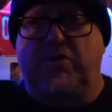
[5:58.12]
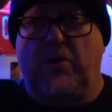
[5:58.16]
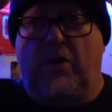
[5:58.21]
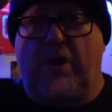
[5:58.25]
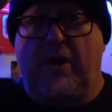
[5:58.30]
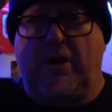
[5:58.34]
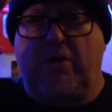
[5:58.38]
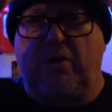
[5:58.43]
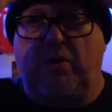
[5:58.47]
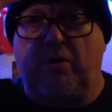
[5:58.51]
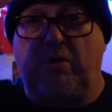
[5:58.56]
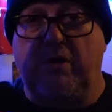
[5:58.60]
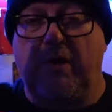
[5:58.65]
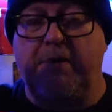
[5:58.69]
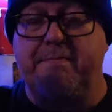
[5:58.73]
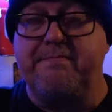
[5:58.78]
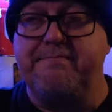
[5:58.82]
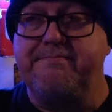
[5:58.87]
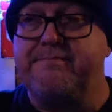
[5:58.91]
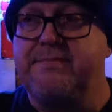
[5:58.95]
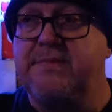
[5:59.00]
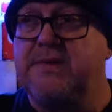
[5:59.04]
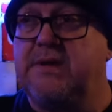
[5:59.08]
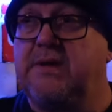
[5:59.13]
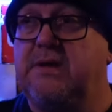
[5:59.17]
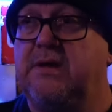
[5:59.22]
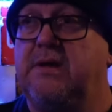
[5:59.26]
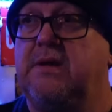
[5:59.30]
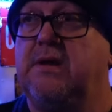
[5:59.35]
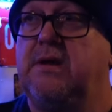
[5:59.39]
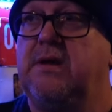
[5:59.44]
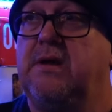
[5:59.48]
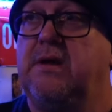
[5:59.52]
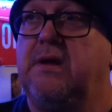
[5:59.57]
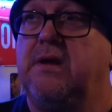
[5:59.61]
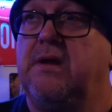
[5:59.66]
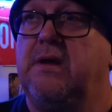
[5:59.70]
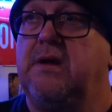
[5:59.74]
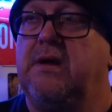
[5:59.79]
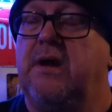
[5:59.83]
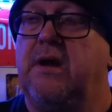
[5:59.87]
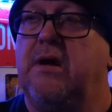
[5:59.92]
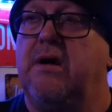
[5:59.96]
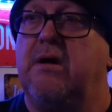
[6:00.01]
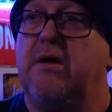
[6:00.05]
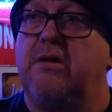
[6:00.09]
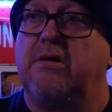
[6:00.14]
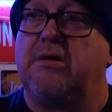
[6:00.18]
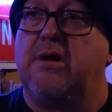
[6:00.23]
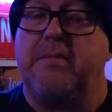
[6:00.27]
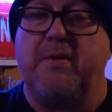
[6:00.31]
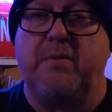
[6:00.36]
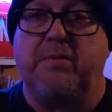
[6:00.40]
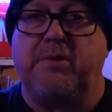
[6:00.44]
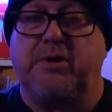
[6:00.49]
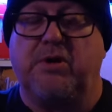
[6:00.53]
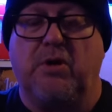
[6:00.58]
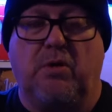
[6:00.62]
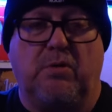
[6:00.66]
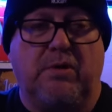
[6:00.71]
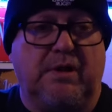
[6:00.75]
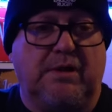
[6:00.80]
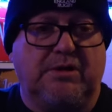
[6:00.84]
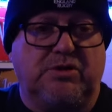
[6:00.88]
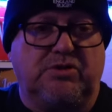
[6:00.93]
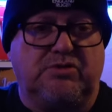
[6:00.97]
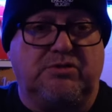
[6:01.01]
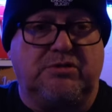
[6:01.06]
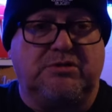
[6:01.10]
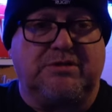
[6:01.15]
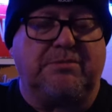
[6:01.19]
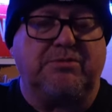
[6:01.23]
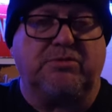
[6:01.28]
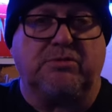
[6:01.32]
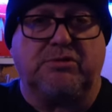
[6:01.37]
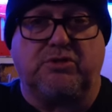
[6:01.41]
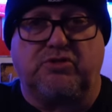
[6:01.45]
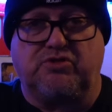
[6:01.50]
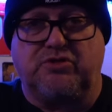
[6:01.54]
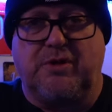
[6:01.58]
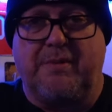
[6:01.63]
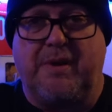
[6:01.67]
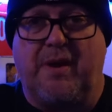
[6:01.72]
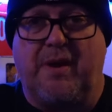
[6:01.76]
called, I call, um, oh, I can't remember what you call it, some sort of strip